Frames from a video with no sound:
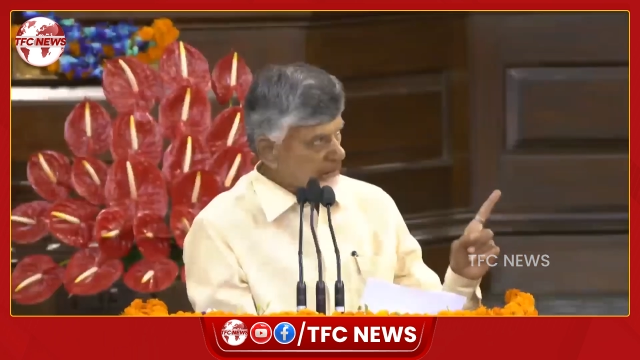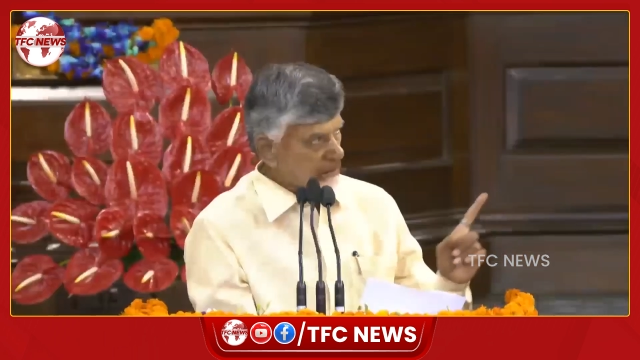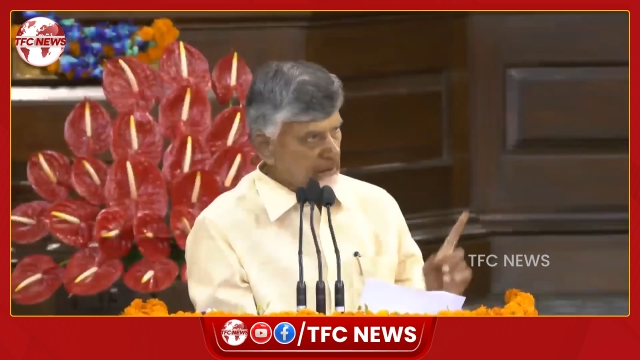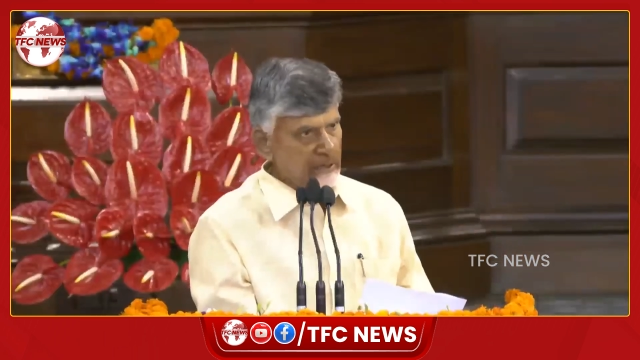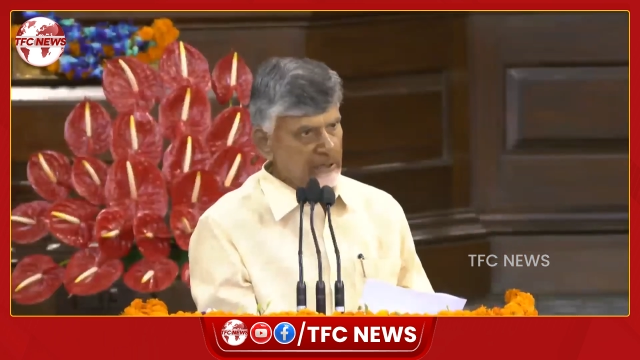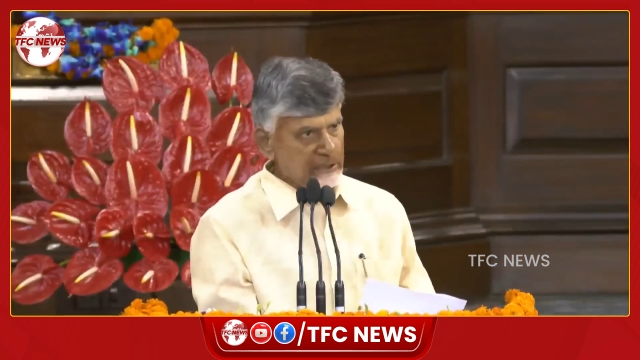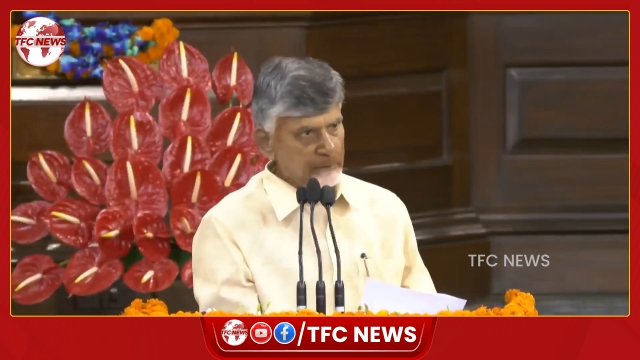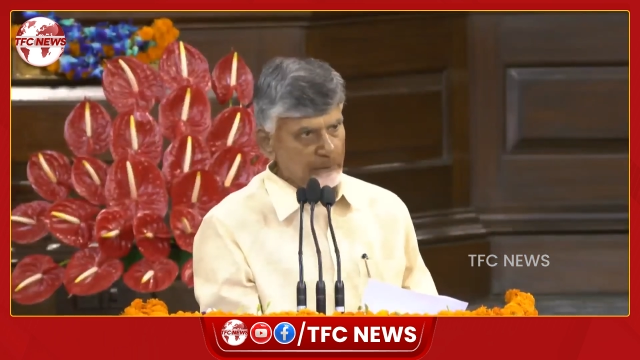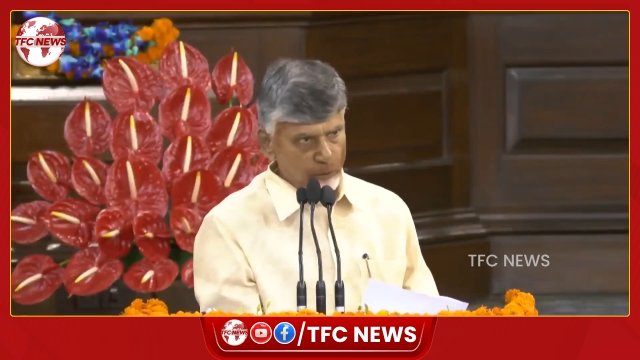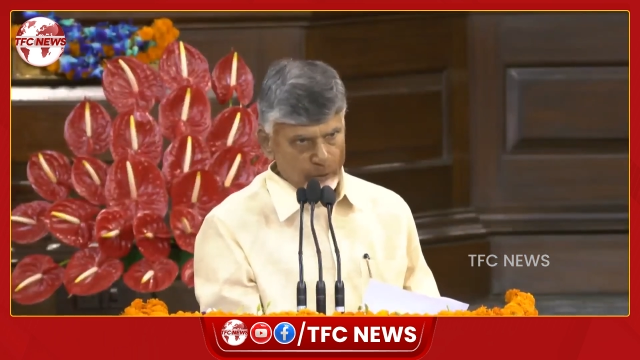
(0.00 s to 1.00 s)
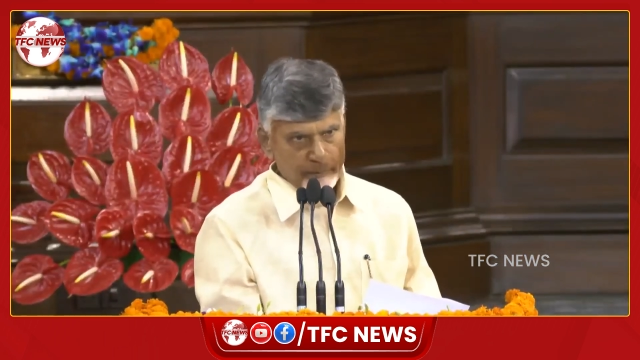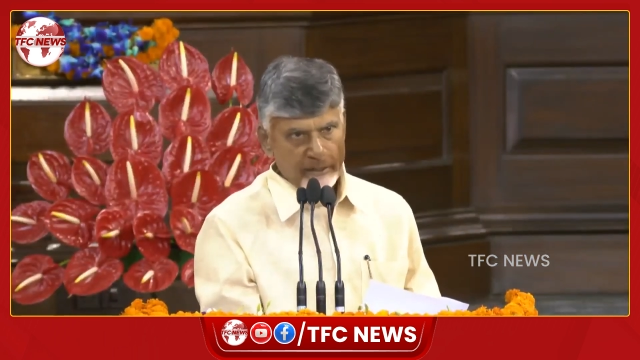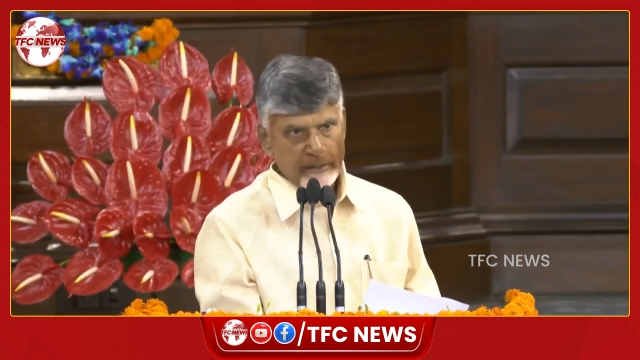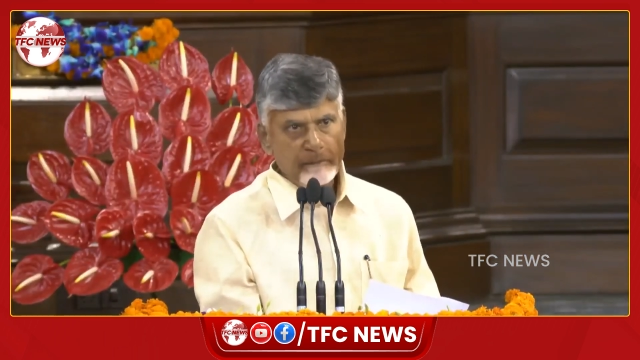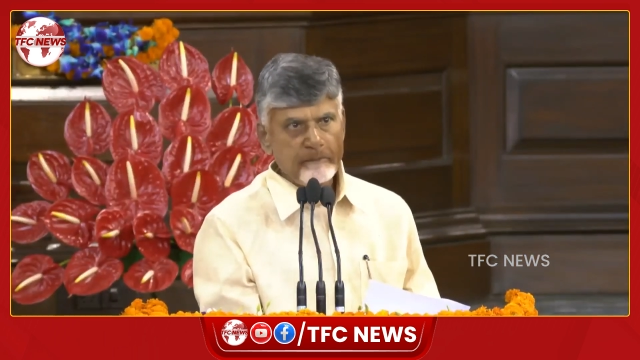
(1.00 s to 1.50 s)
leadership
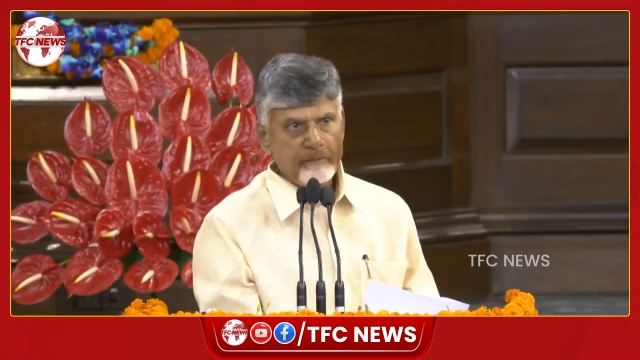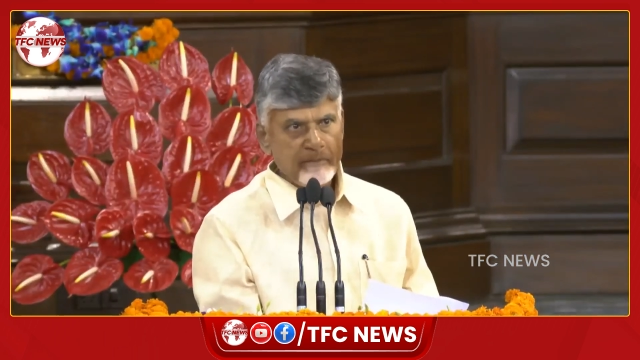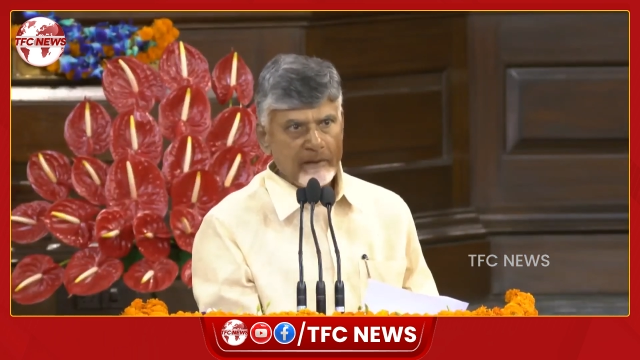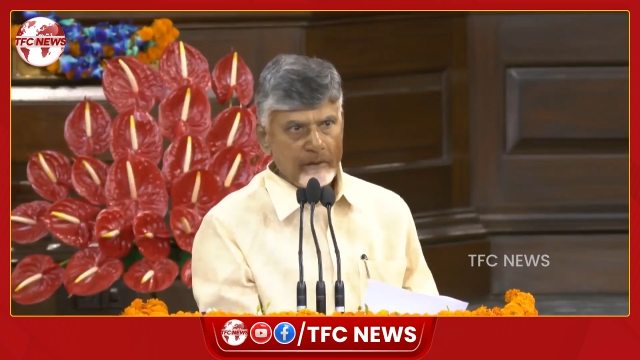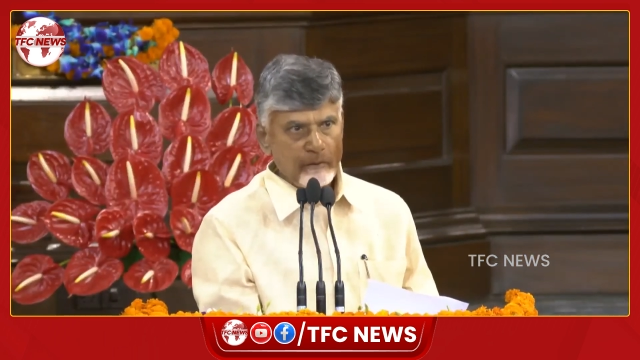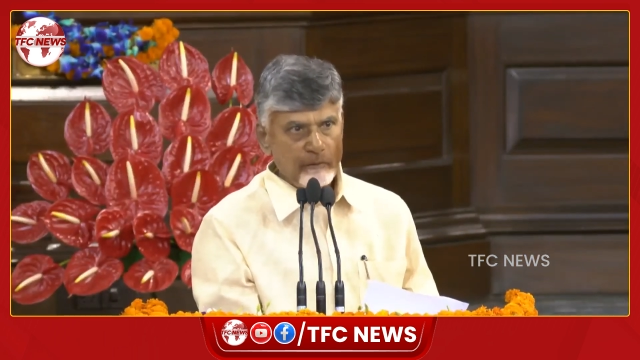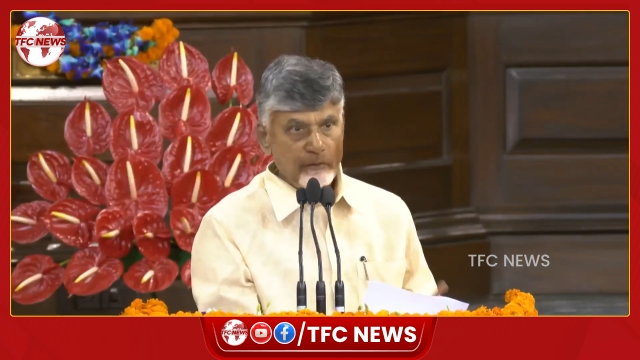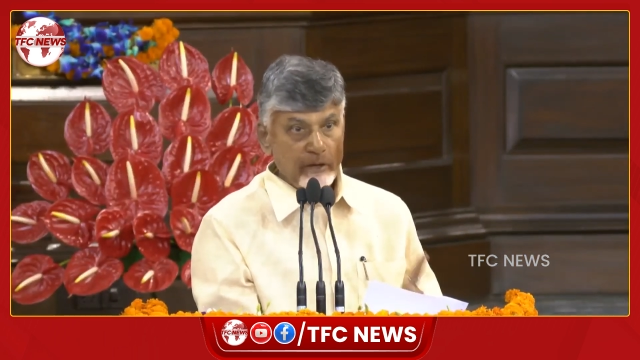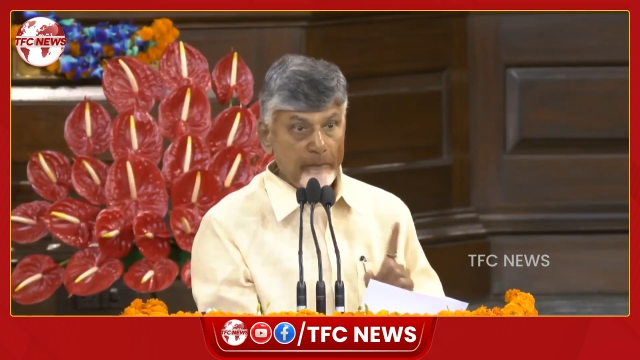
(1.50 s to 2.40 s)
globally will